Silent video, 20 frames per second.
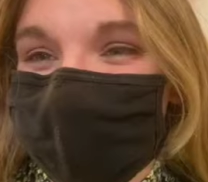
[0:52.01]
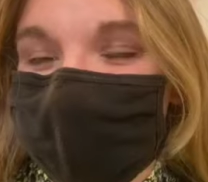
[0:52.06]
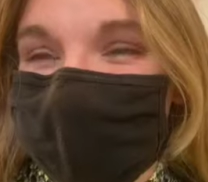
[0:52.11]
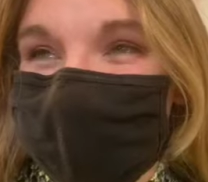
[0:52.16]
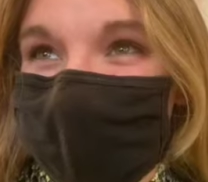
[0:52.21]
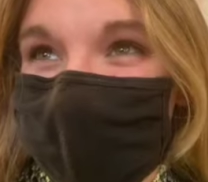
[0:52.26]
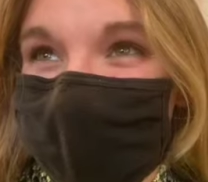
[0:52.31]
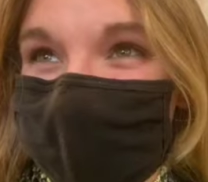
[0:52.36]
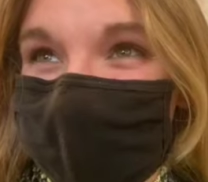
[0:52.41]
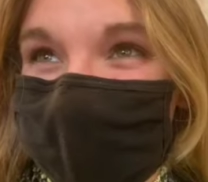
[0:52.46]

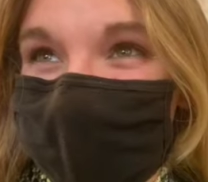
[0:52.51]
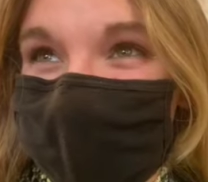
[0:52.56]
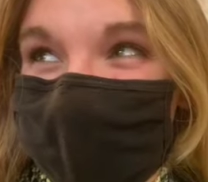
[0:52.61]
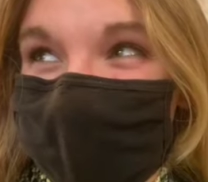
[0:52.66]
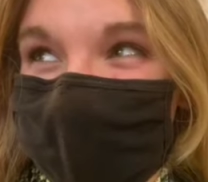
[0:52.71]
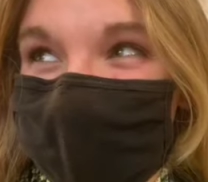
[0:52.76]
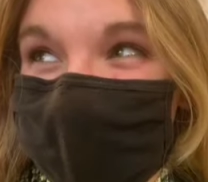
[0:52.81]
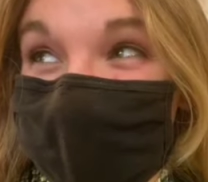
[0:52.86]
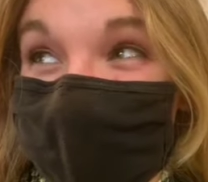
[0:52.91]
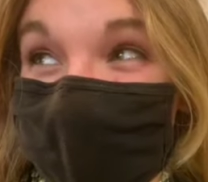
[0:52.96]
So
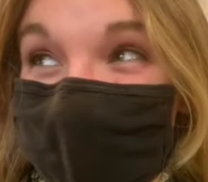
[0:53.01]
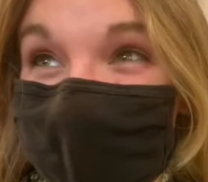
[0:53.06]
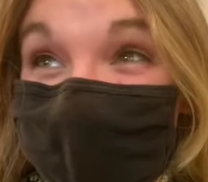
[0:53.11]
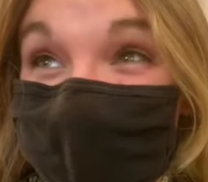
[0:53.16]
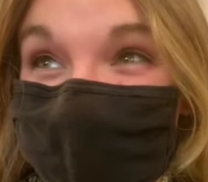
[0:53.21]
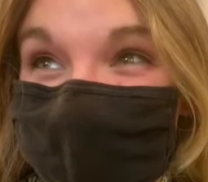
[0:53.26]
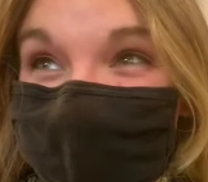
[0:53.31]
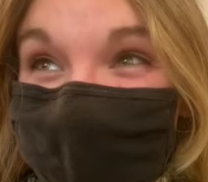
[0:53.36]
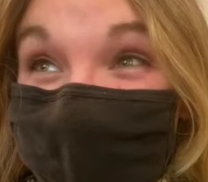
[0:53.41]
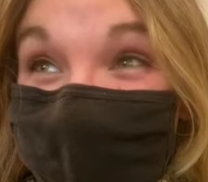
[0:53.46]
right
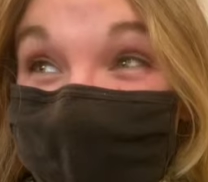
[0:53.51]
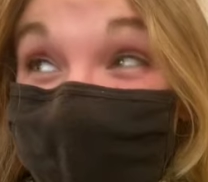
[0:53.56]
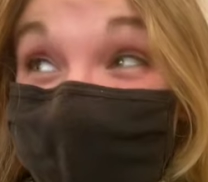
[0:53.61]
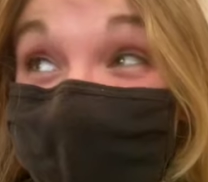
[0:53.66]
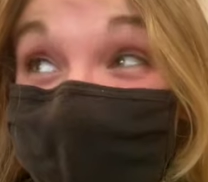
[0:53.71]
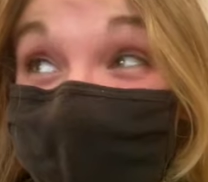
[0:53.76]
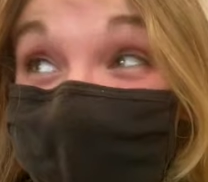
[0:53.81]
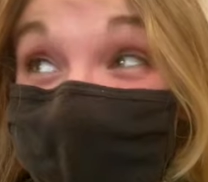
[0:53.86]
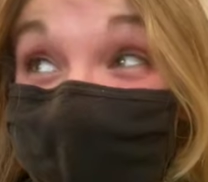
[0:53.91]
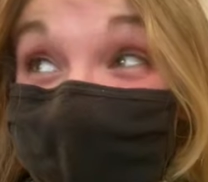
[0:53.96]
now,
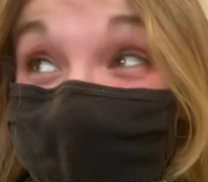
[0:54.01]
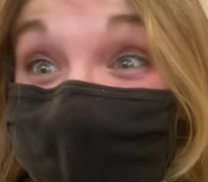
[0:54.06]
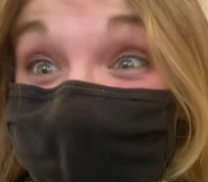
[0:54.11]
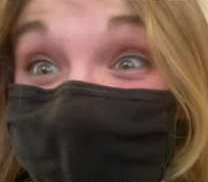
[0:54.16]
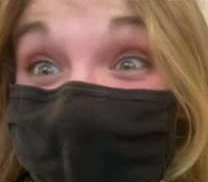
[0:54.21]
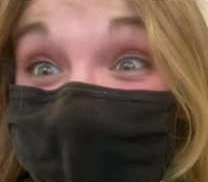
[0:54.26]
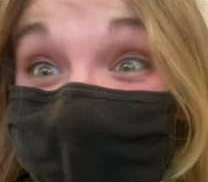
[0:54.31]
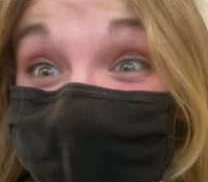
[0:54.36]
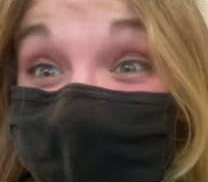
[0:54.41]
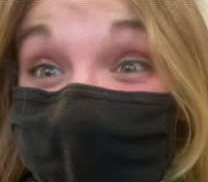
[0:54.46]

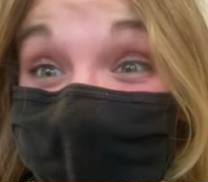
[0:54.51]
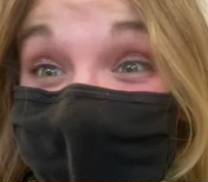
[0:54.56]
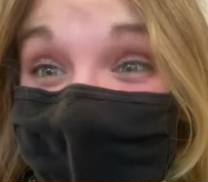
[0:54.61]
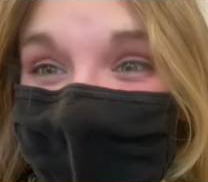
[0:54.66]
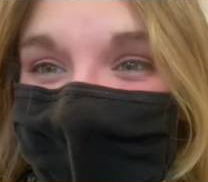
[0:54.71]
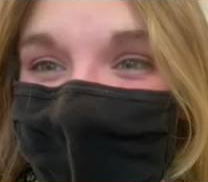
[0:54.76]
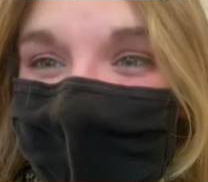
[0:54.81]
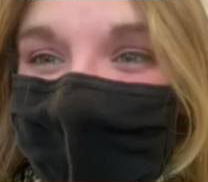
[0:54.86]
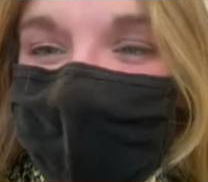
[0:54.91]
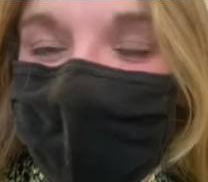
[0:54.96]

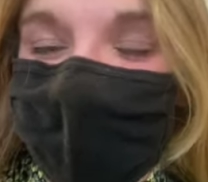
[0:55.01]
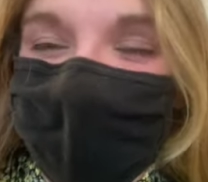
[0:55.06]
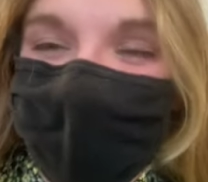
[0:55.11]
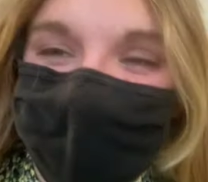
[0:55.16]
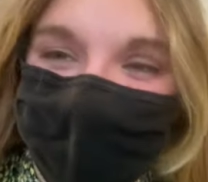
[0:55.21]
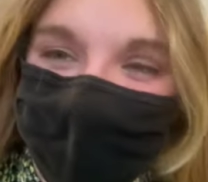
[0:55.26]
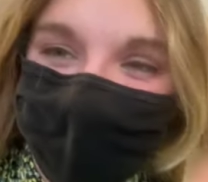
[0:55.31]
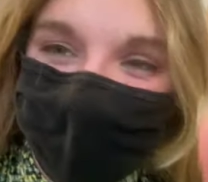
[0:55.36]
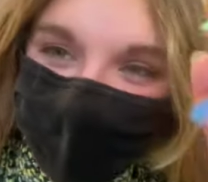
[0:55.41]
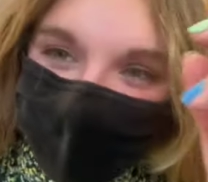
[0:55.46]
we
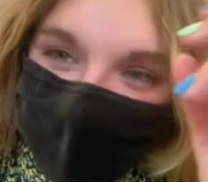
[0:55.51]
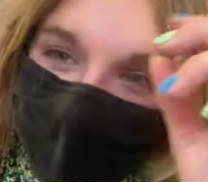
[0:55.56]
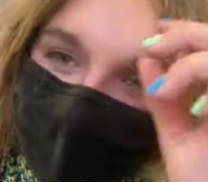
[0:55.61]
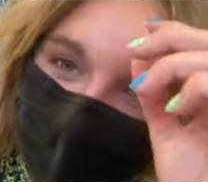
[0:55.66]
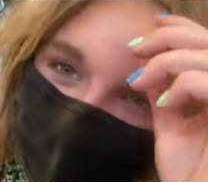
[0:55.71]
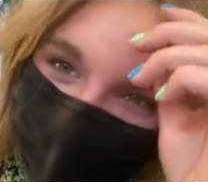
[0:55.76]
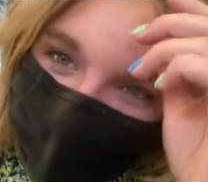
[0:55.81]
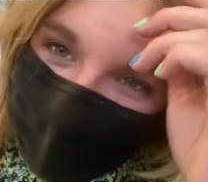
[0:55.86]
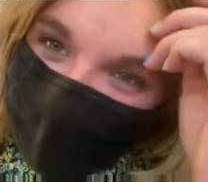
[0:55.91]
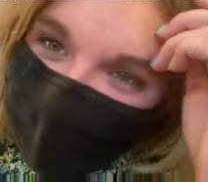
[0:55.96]
just went through
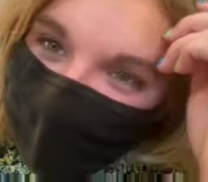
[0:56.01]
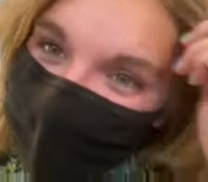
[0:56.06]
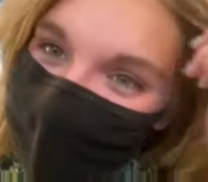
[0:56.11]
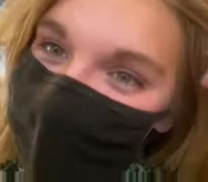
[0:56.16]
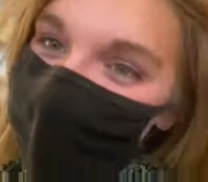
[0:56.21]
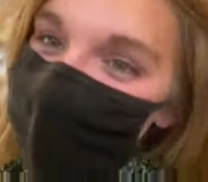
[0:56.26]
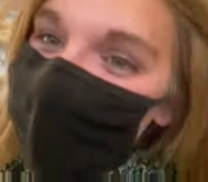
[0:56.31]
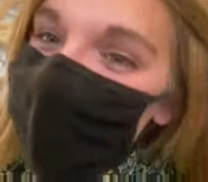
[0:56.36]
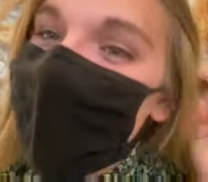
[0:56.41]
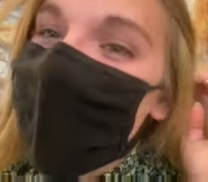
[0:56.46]

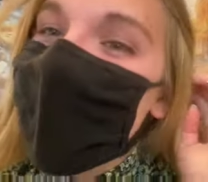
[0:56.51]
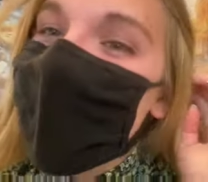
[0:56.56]
security,